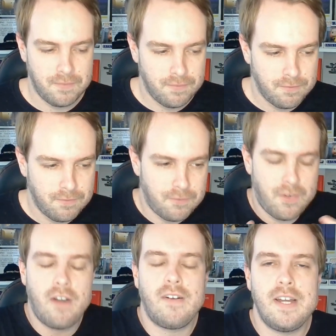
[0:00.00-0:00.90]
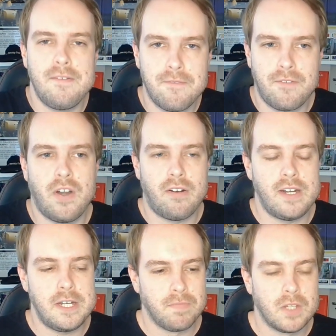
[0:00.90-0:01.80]
very,
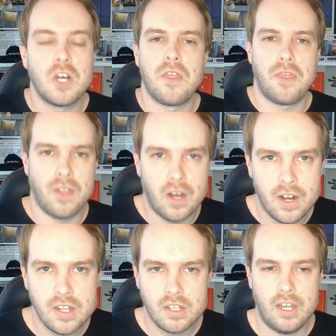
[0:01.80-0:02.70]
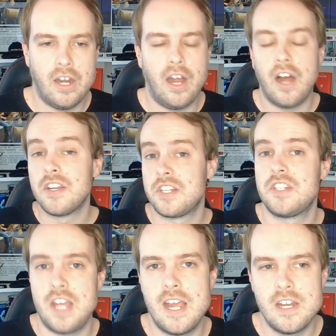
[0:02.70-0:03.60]
very cathartic, and I
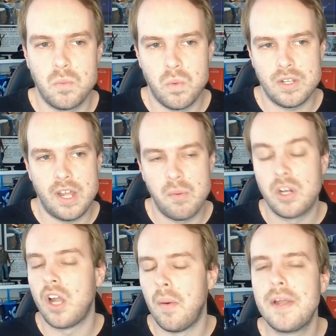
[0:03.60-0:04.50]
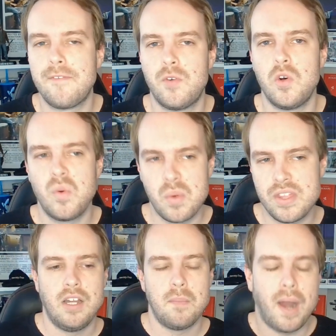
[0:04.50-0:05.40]
understand what they were going for with
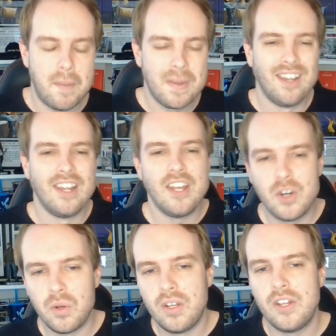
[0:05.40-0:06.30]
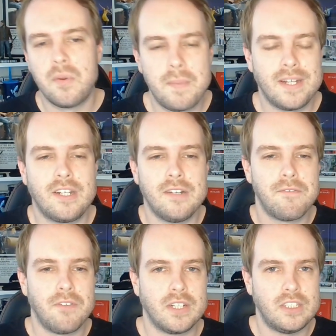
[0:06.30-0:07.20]
it, but I'm a little bit
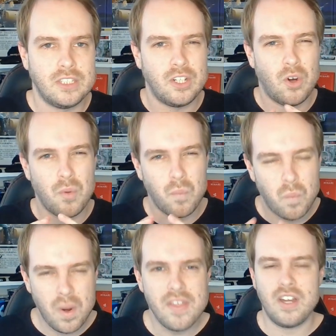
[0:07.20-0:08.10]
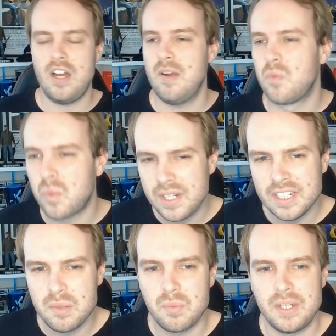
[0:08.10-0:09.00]
conflicted on whether I
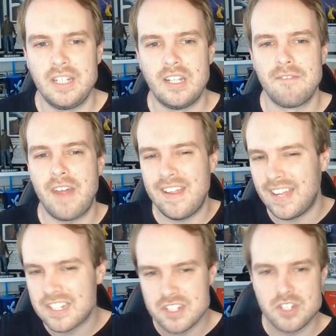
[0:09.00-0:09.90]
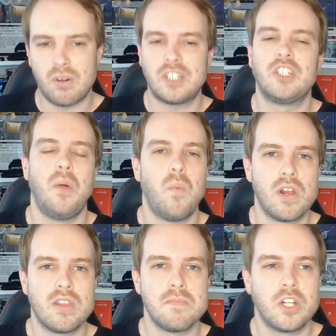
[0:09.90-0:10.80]
really, really love that, and that's the direction I
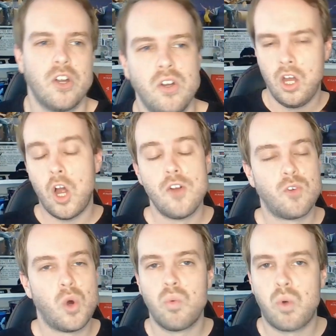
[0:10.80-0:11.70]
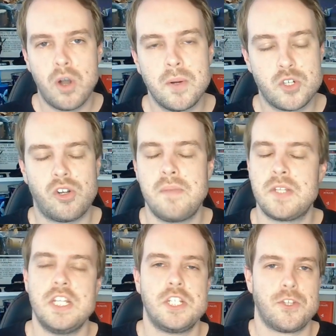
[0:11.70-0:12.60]
wanted them to go. Overall, Robot Dreams
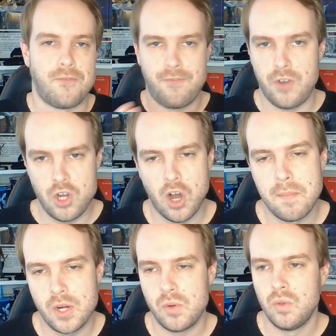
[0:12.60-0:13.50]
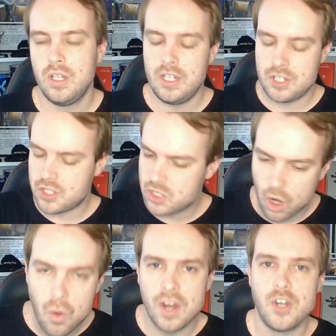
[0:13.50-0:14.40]
is phenomenal. It's
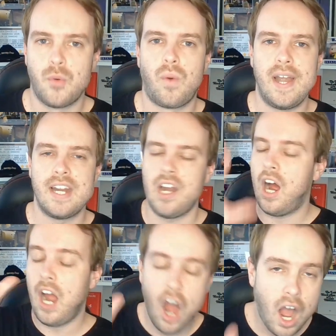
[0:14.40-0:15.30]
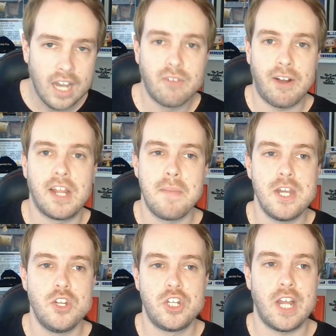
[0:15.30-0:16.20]
so underrated. I highly recommend
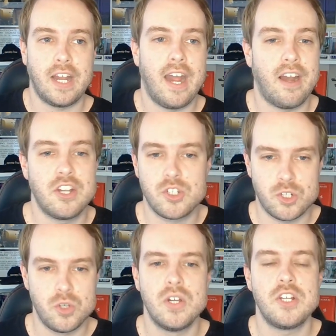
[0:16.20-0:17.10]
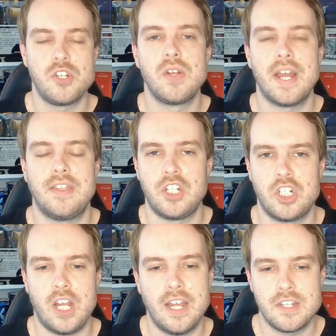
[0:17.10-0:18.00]
you check it out as soon as you get the
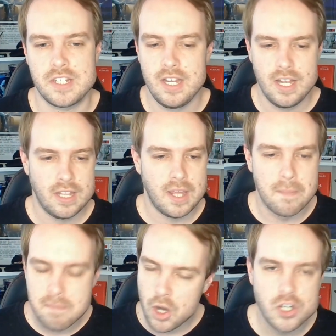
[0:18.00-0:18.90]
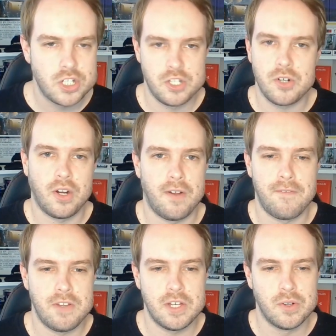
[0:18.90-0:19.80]
chance. The emotions you're going to
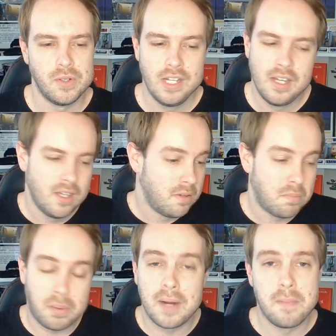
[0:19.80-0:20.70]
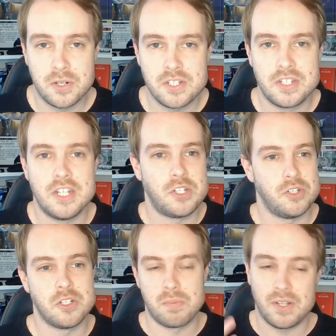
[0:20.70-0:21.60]
feel, bring a box of
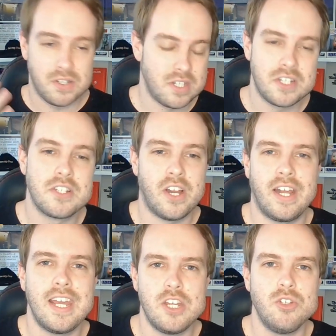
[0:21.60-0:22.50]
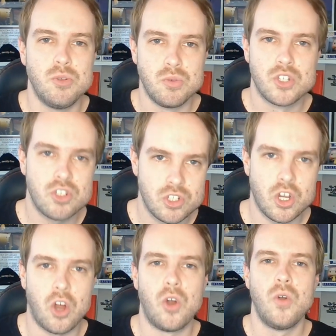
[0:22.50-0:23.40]
tissues, because this is going to hit you
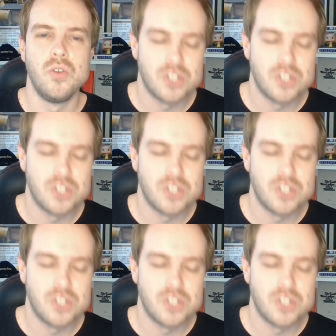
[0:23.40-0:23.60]
so